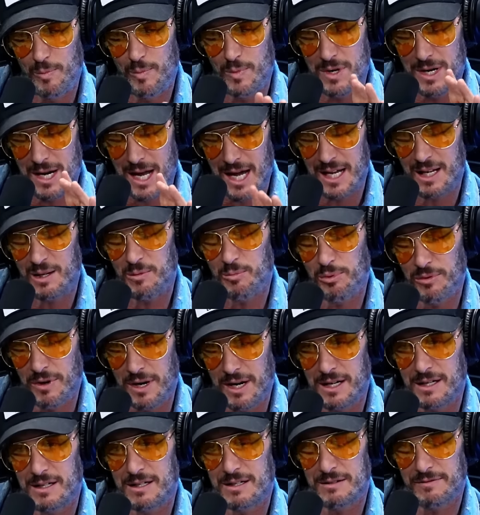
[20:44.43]
night
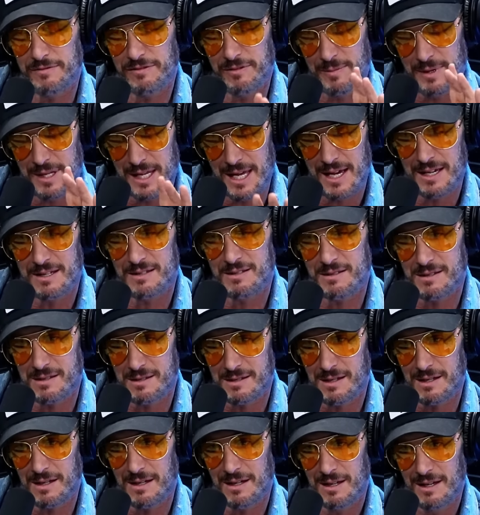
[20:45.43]
break from the
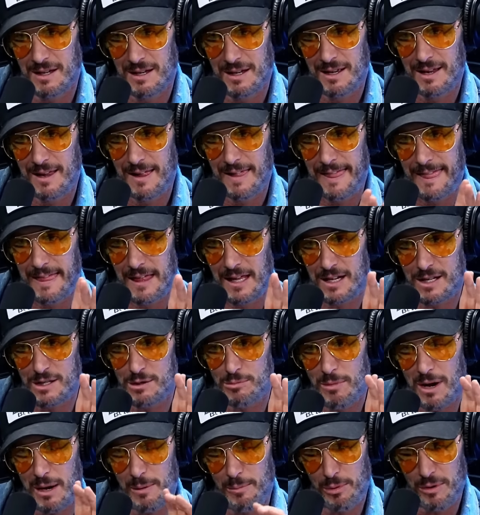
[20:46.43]
ecstasy because
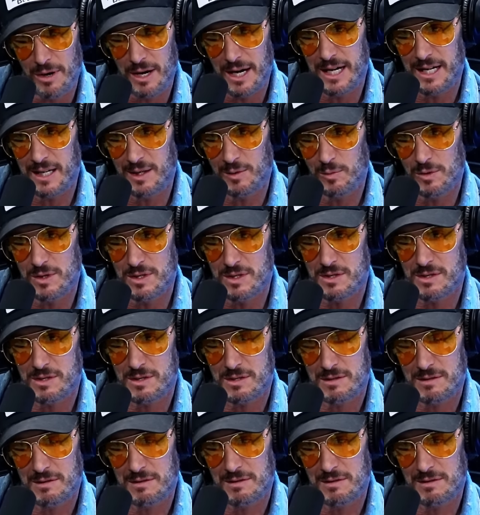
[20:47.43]
my brain was